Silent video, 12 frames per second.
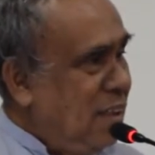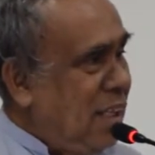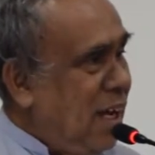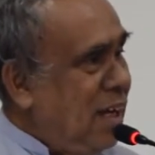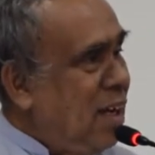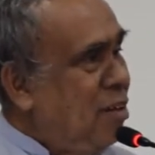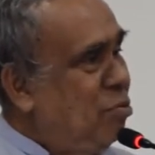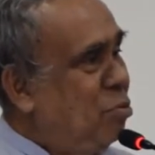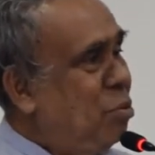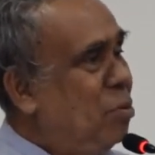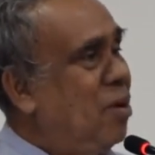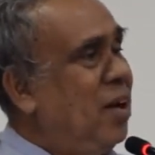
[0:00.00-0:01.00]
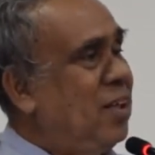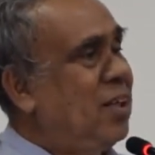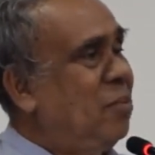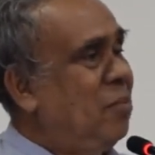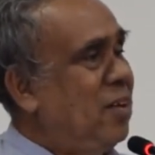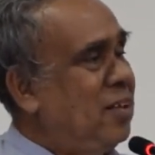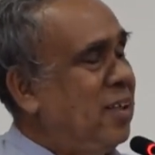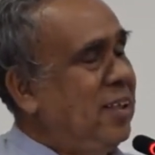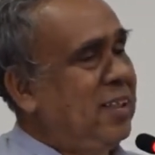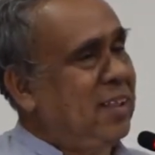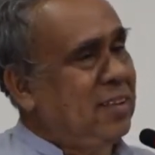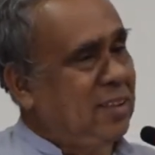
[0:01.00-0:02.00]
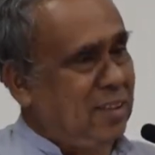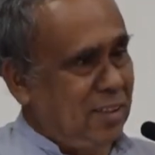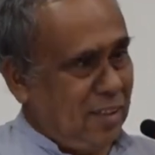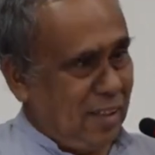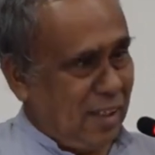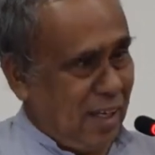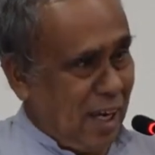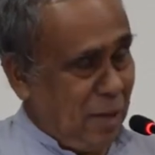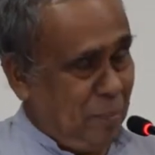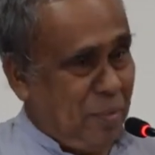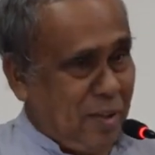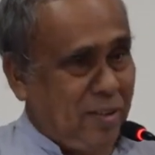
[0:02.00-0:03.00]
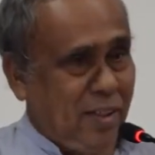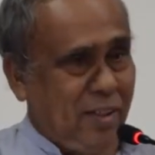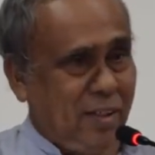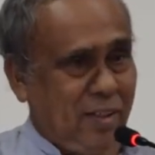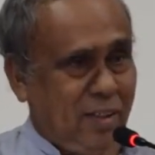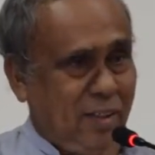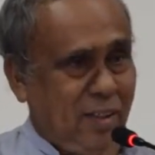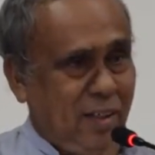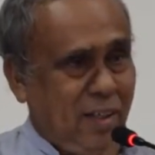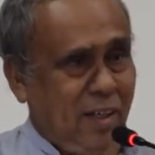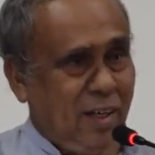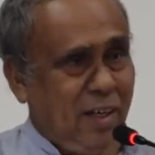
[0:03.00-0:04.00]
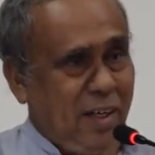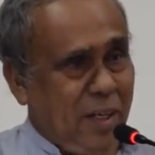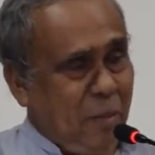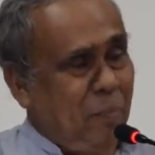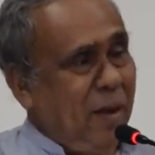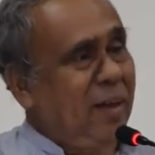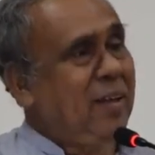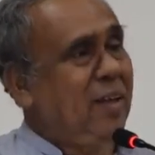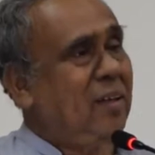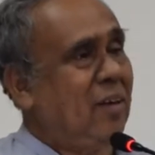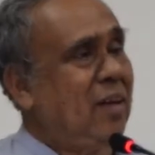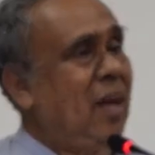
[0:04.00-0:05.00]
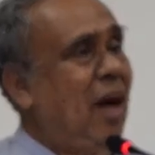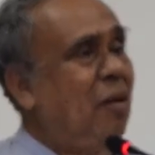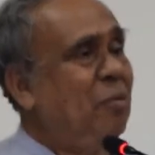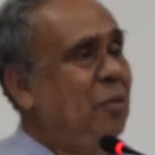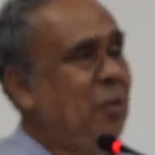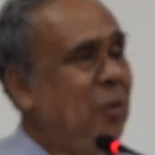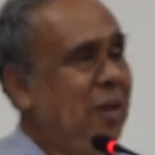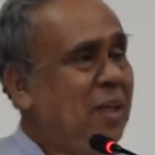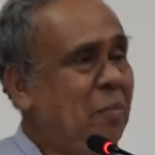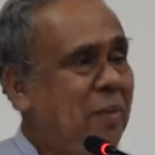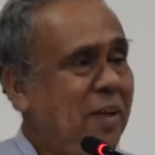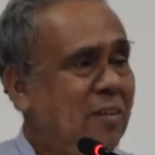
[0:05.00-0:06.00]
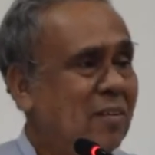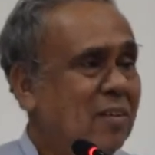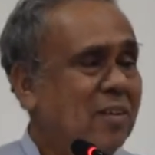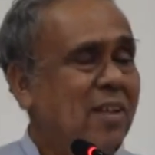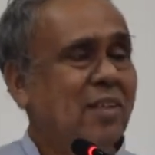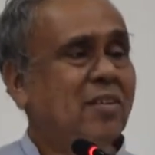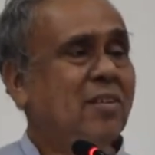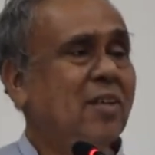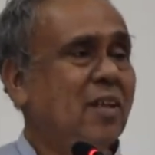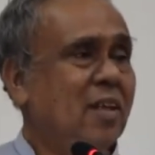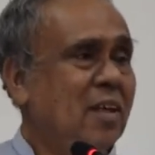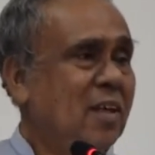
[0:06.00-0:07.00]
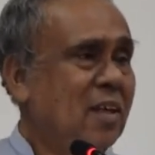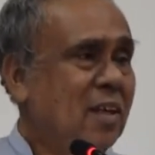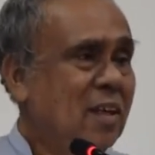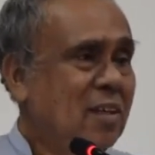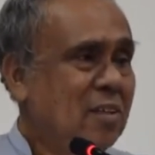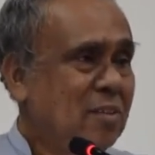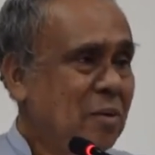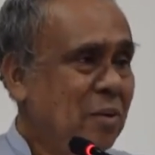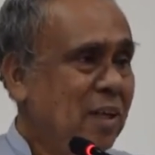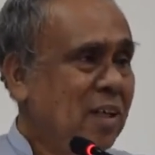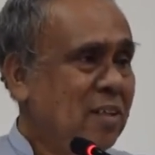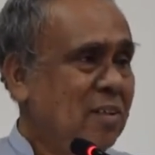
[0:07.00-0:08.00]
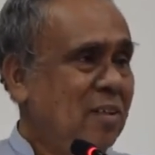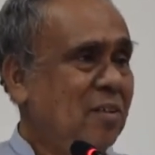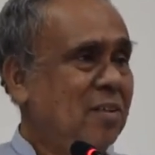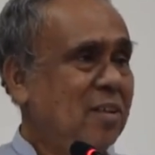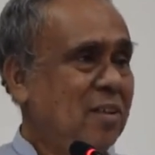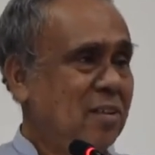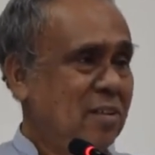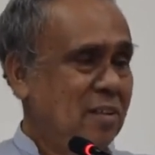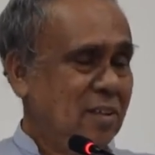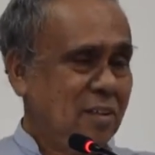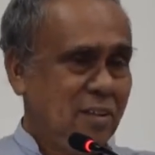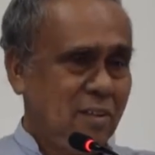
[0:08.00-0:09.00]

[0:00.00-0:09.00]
there are 4 quantum ontologies at present, depending on how you interpret all these Schrödinger solutions.